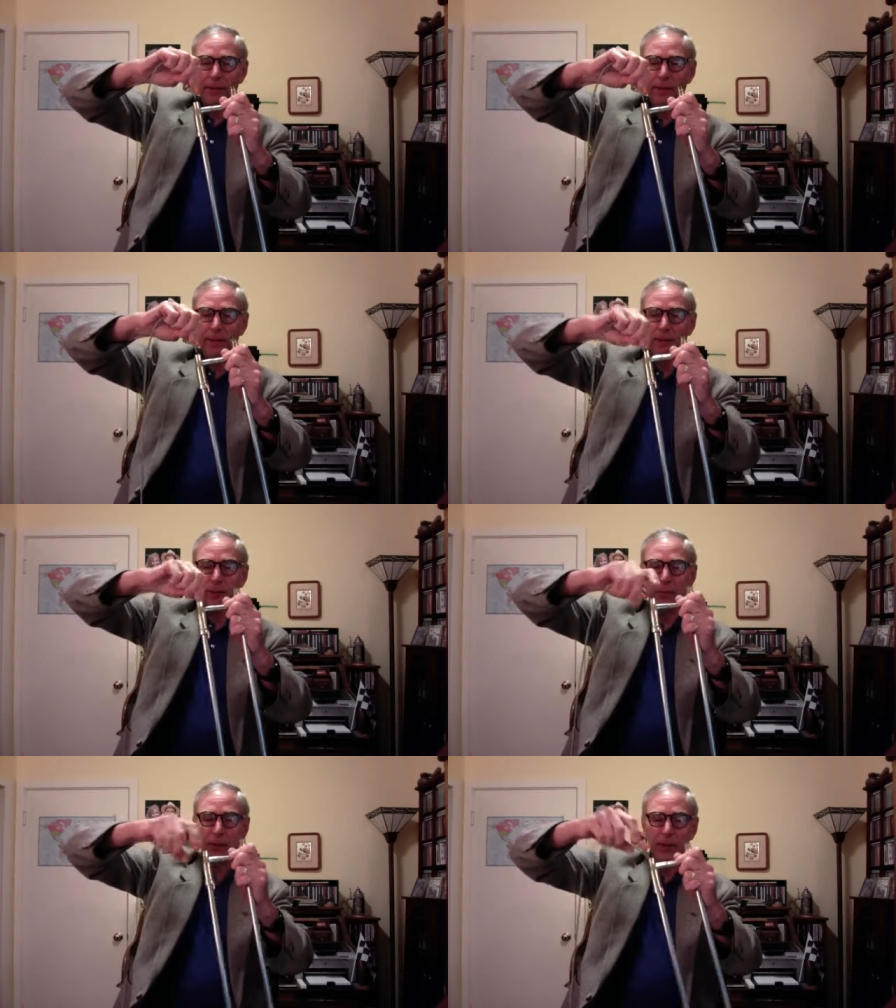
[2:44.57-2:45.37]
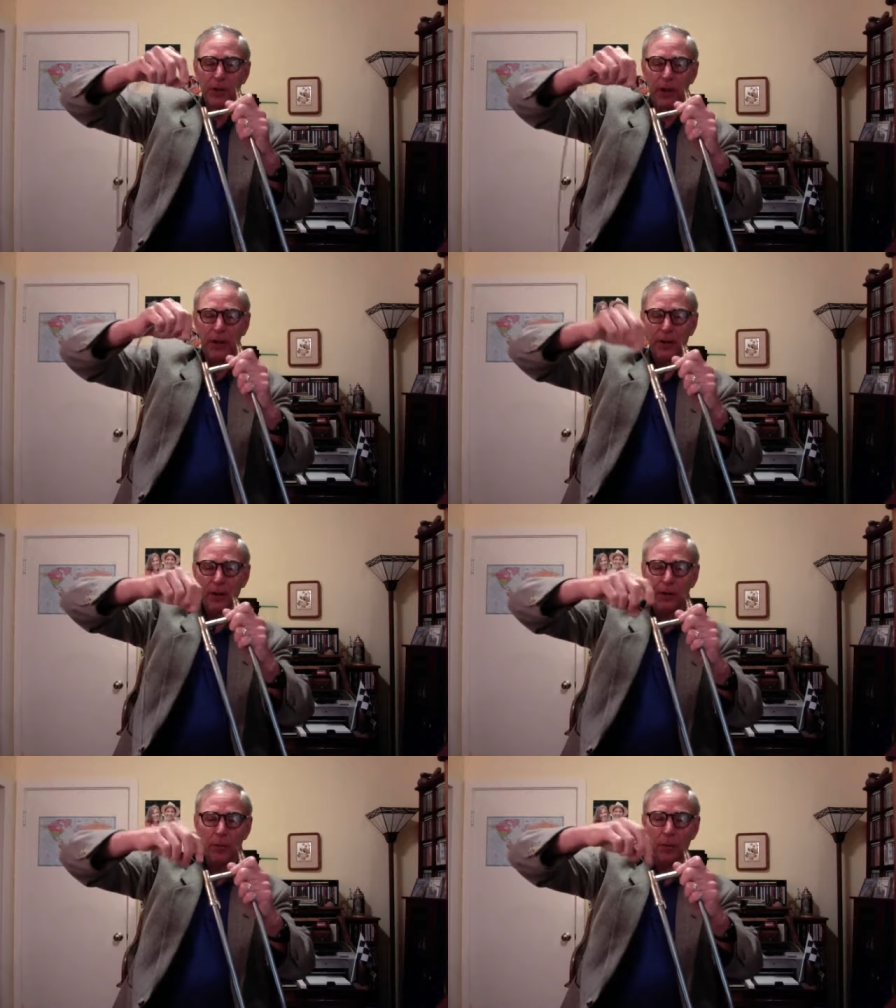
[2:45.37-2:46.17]
You put the brush in,
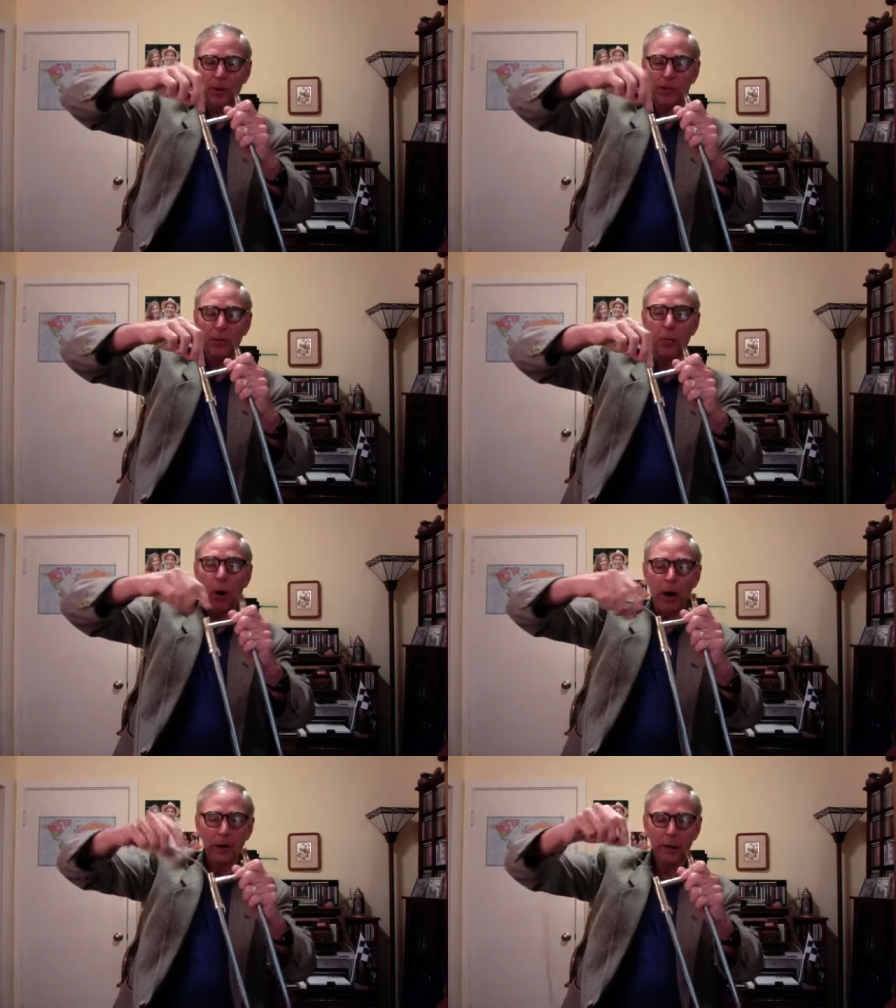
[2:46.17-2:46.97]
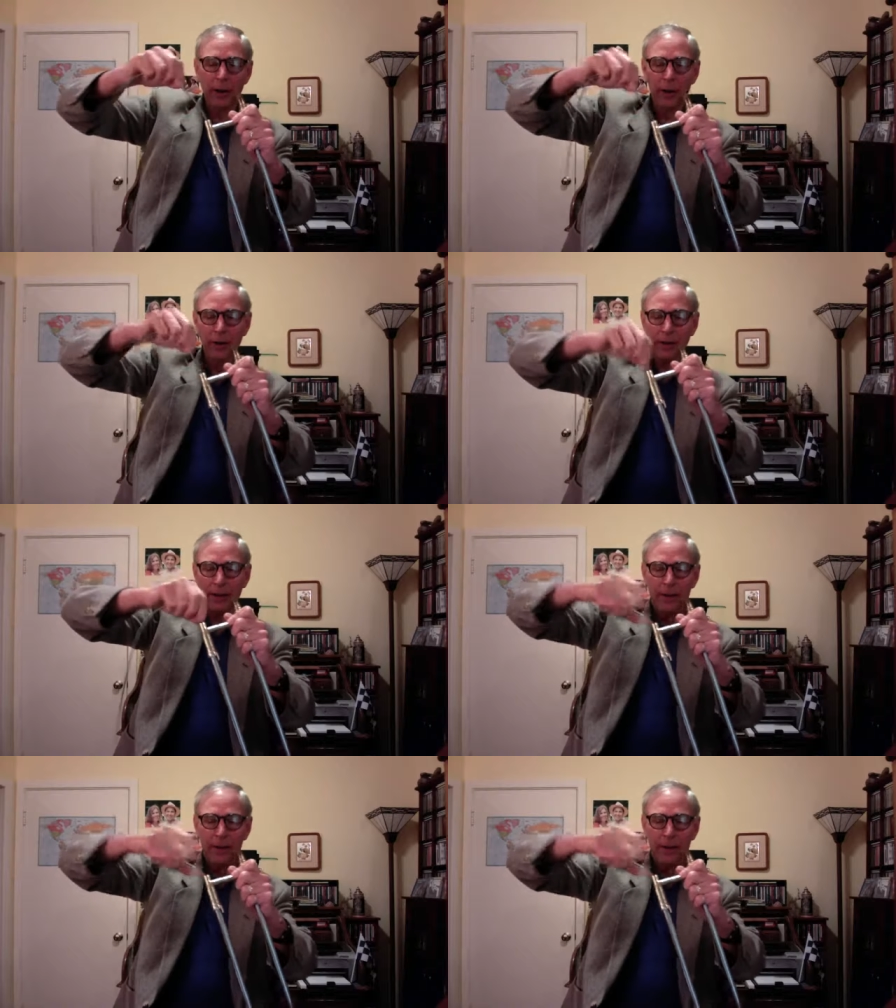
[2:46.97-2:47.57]
you run some water in.